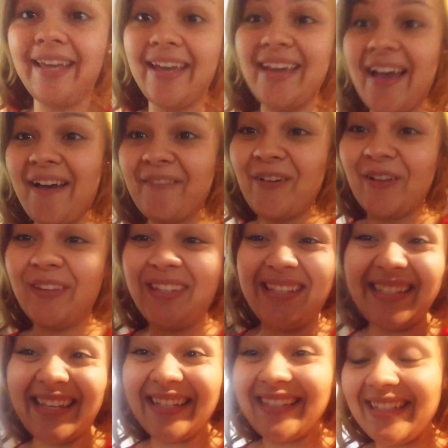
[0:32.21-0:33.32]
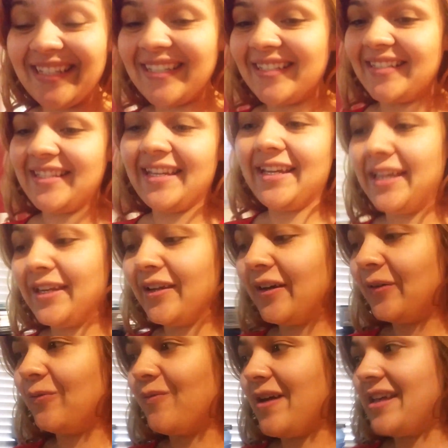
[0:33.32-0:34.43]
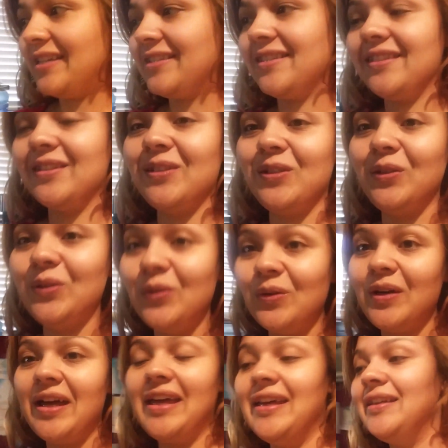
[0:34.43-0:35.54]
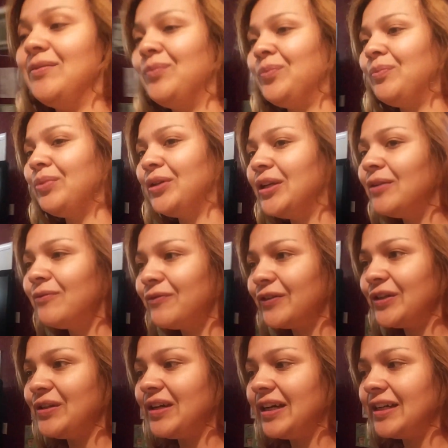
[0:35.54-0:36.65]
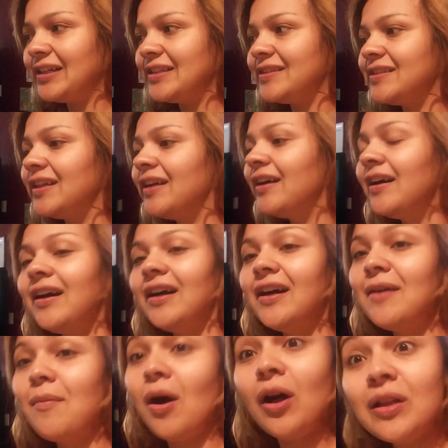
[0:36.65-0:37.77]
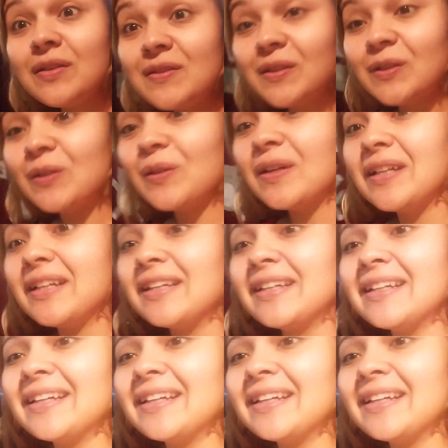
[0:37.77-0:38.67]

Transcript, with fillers: I have all these ideas that I cannot wait to do and put up for you guys. Um, also,